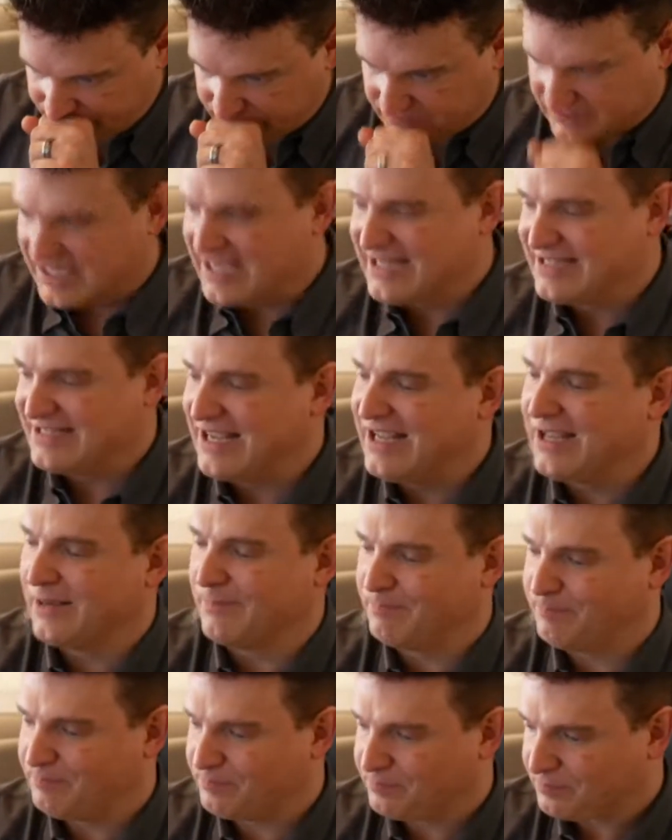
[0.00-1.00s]
God damn.
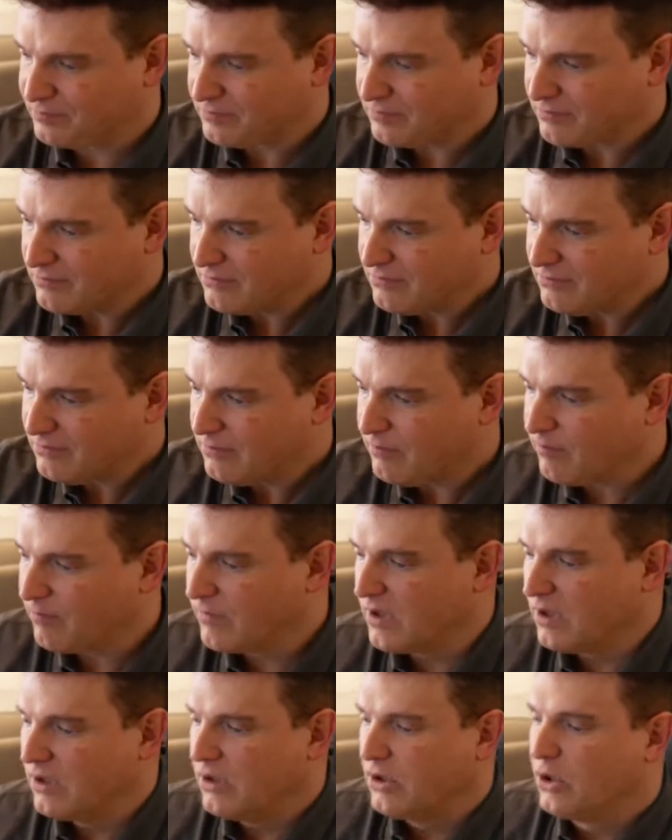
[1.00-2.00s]

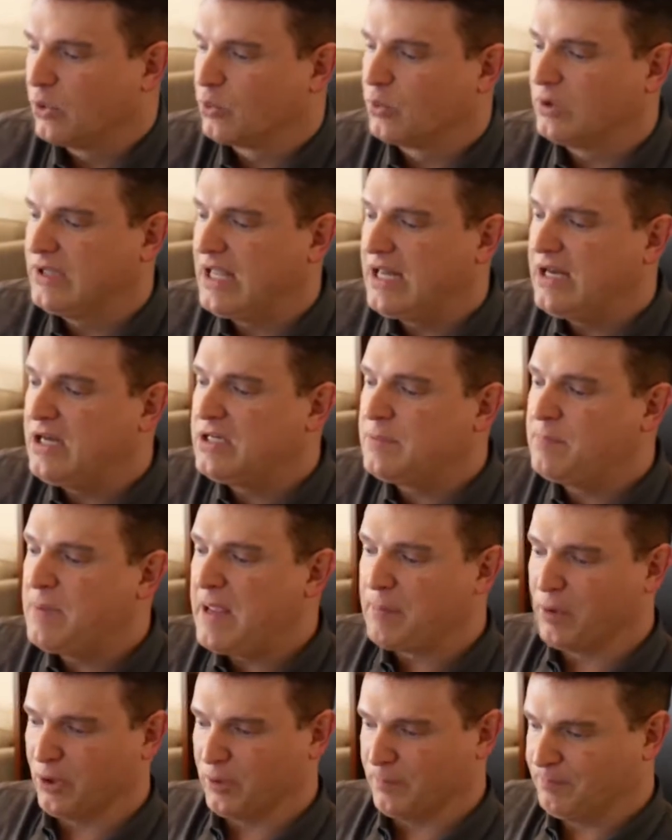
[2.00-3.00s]
Relating to
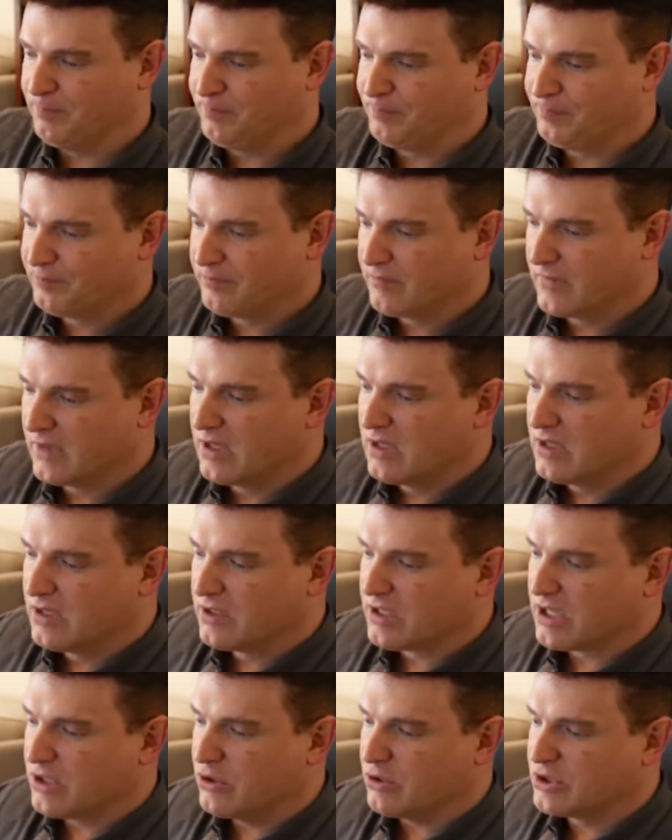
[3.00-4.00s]
people.
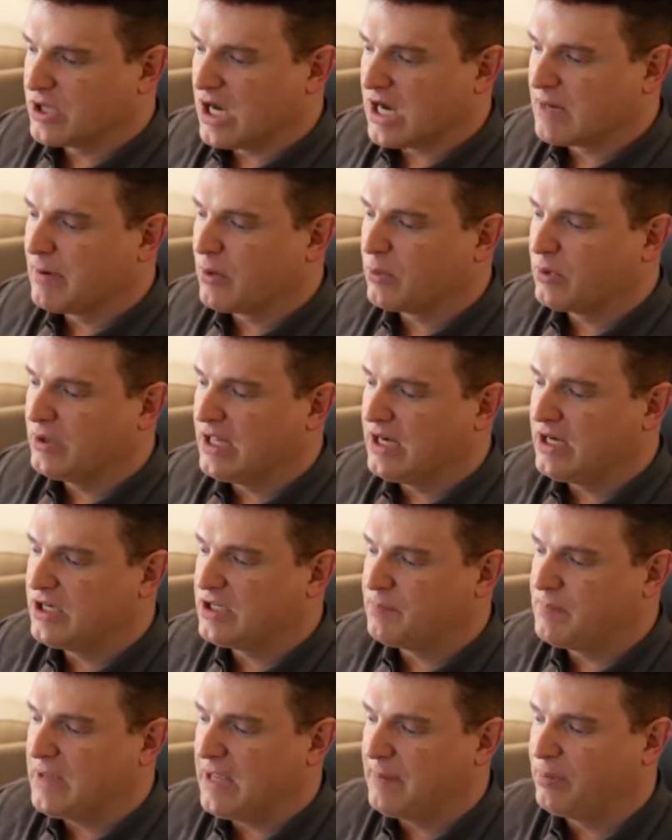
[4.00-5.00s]
Can you talk about relating
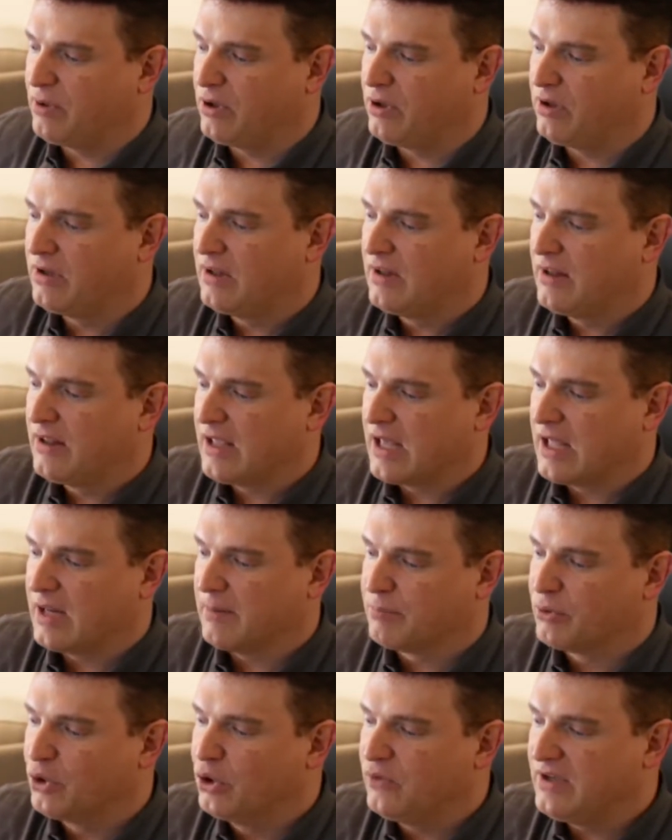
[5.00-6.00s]
to people and
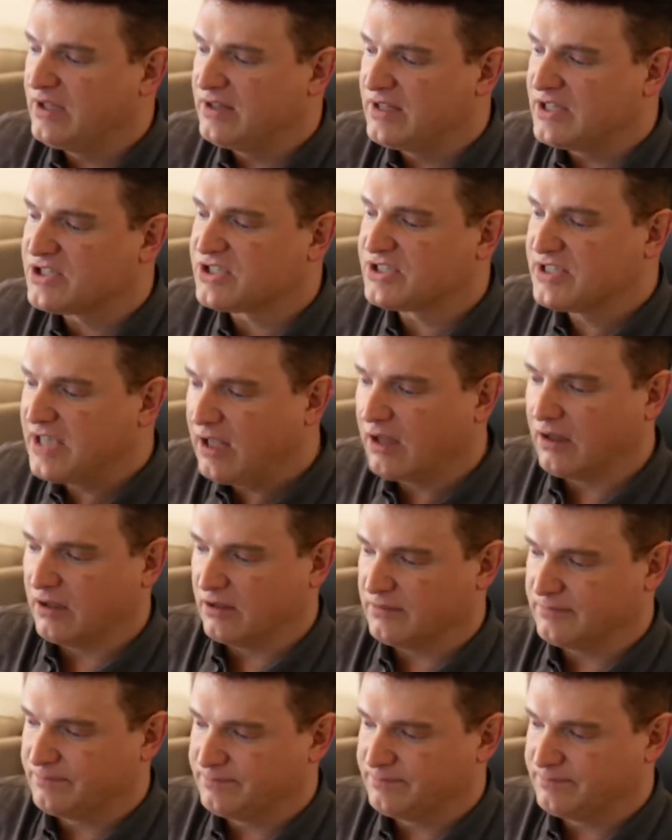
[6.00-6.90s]
improving this skill?